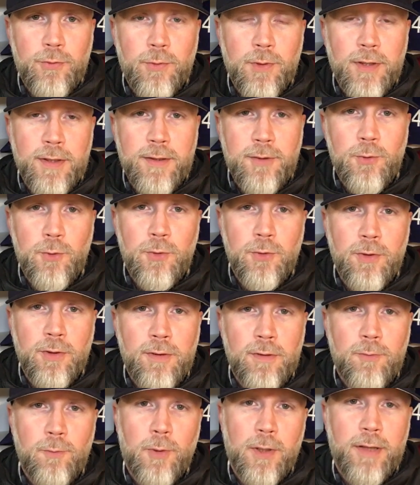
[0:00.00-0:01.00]
really
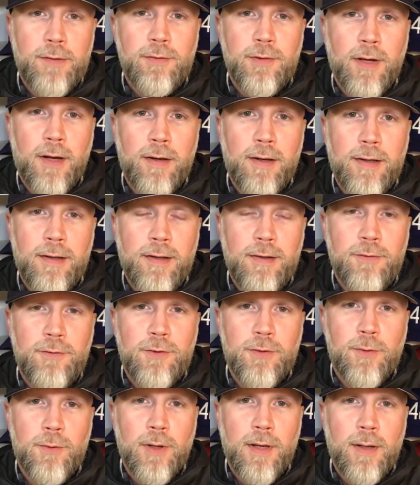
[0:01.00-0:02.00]
cool when I saw it on
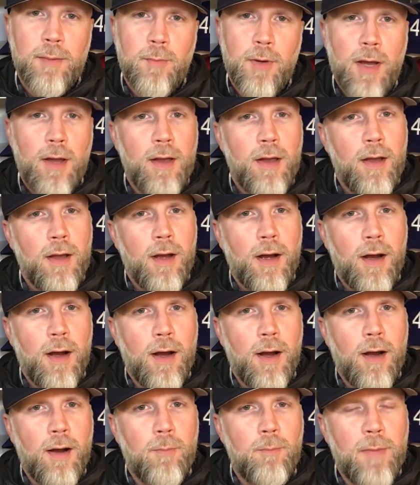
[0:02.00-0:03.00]
Instagram.
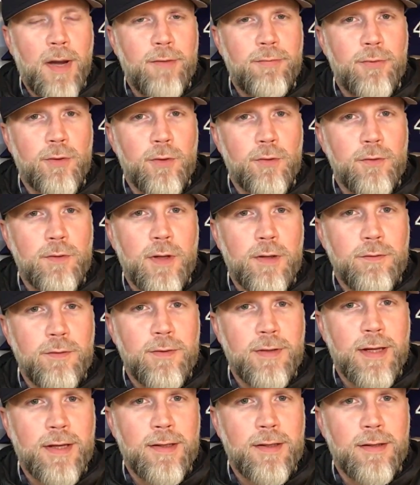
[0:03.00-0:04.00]
My first
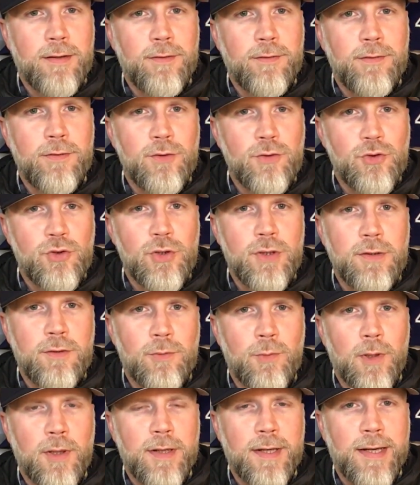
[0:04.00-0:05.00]
instinct is,
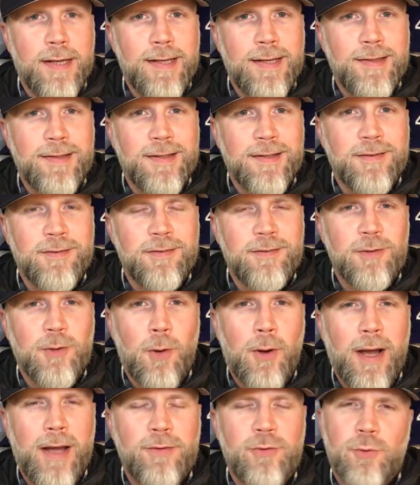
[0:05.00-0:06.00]
geez, where can I get this?
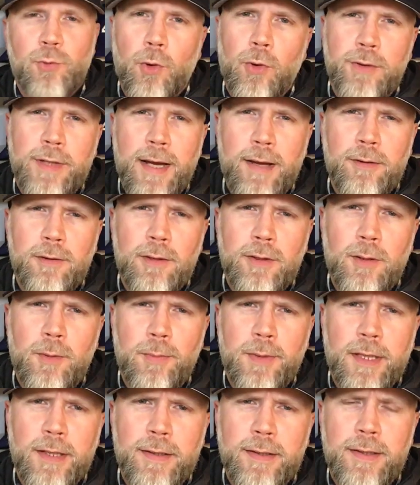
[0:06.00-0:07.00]
So I scroll down a little
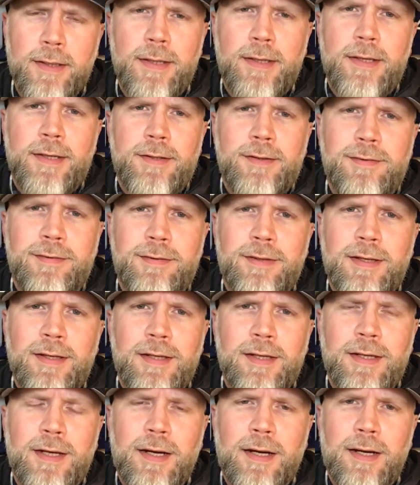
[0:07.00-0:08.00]
bit,
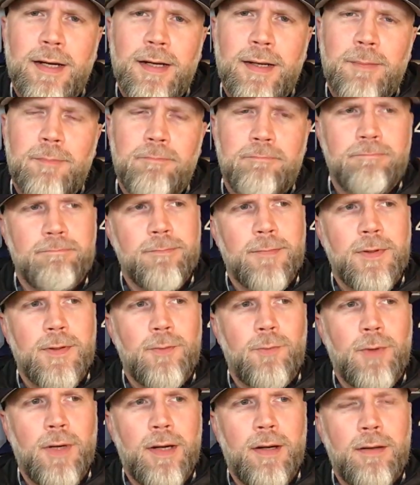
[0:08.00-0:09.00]
see,
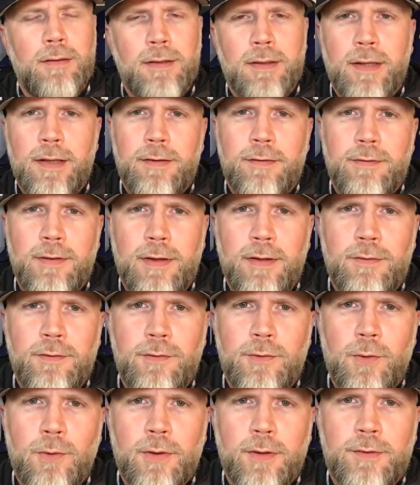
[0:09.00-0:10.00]
well, it's in-store